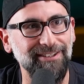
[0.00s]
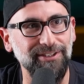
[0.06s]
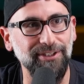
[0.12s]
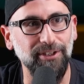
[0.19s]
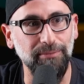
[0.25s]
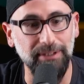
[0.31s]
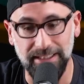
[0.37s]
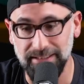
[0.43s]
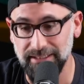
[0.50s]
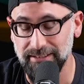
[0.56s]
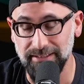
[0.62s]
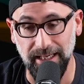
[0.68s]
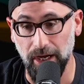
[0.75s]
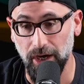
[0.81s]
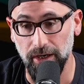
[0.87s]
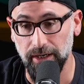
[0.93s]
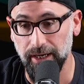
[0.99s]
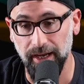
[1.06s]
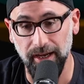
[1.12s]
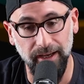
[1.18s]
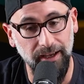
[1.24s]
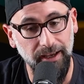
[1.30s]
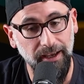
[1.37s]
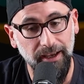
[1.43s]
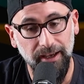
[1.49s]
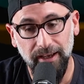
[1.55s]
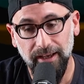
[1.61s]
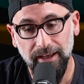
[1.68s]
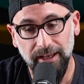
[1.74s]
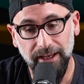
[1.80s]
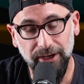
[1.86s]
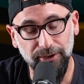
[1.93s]
this year because I was like, okay,
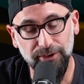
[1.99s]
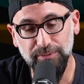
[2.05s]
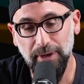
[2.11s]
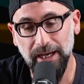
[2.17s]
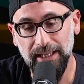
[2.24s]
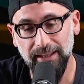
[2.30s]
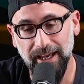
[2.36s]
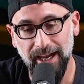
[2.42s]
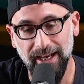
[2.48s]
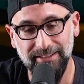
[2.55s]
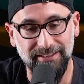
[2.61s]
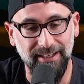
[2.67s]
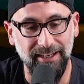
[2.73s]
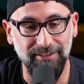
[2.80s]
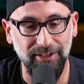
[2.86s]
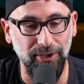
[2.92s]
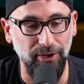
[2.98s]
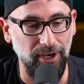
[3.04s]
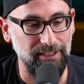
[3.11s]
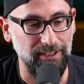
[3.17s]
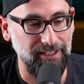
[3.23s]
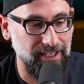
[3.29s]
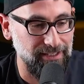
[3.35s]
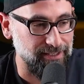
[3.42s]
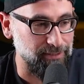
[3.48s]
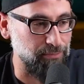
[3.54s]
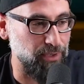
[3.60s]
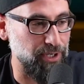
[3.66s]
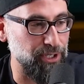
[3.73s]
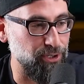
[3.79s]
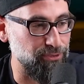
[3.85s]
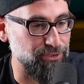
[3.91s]
here's my last. I had some
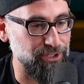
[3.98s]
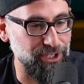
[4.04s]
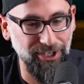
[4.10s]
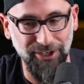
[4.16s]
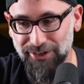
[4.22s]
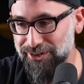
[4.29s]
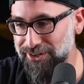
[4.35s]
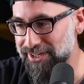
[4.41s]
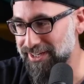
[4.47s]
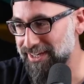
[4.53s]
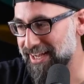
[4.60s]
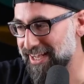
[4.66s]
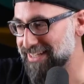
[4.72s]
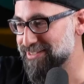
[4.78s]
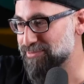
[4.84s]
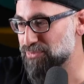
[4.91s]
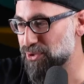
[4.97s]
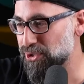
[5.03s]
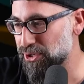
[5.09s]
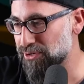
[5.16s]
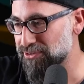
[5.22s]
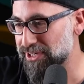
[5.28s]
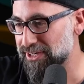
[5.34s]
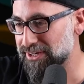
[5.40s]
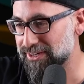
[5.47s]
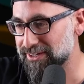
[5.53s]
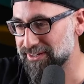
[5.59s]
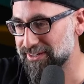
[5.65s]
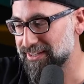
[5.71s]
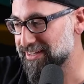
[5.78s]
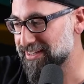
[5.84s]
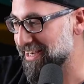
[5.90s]
money over here and I had some money over
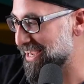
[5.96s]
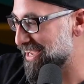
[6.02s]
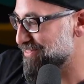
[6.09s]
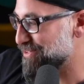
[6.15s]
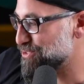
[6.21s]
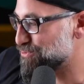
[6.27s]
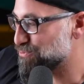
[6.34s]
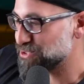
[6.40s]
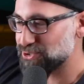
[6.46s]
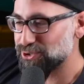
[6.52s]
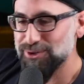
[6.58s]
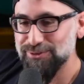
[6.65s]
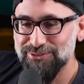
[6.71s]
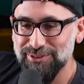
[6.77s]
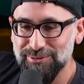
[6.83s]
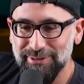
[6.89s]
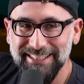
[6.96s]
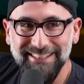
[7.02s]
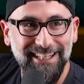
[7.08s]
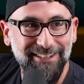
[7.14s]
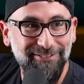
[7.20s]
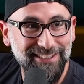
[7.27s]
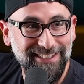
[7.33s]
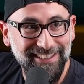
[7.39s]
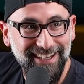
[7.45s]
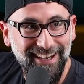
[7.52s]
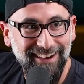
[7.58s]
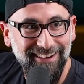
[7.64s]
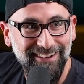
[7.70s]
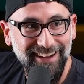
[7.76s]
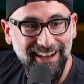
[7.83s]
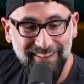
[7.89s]
here and I had this reserves in my savings
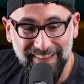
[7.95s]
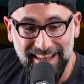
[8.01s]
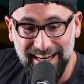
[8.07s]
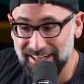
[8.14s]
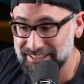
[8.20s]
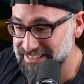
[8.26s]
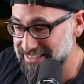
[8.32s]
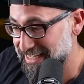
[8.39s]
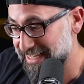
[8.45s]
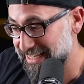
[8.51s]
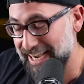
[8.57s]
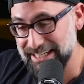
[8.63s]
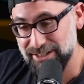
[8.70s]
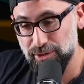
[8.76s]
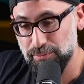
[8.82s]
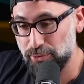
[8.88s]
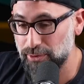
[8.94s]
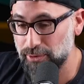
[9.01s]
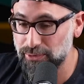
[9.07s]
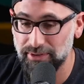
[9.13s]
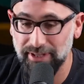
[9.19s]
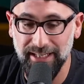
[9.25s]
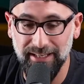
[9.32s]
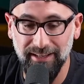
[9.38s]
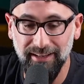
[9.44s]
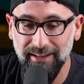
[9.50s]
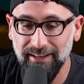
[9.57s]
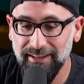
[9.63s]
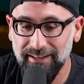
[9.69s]
account. And then I was just like, got to the point where like